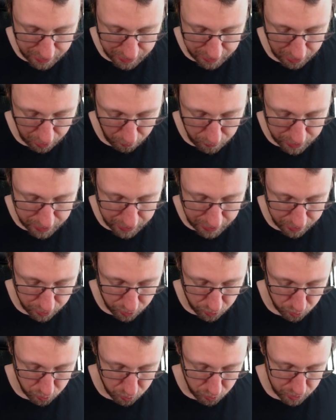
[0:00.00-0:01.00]
Now we can
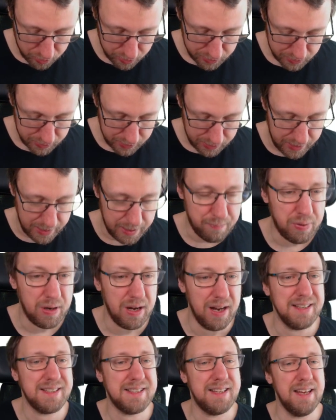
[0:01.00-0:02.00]
do D+
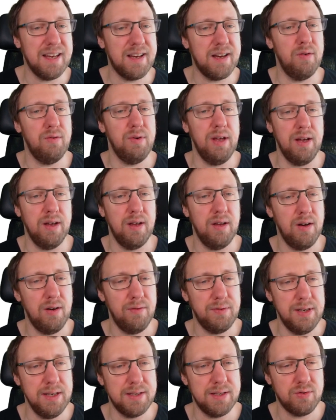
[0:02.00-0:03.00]
decoding
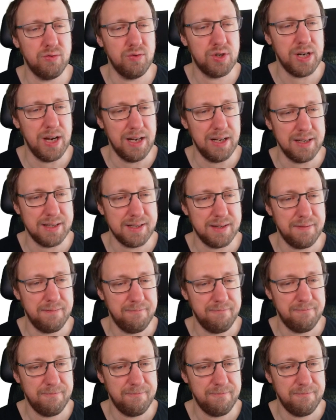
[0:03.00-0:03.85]
of these two channels.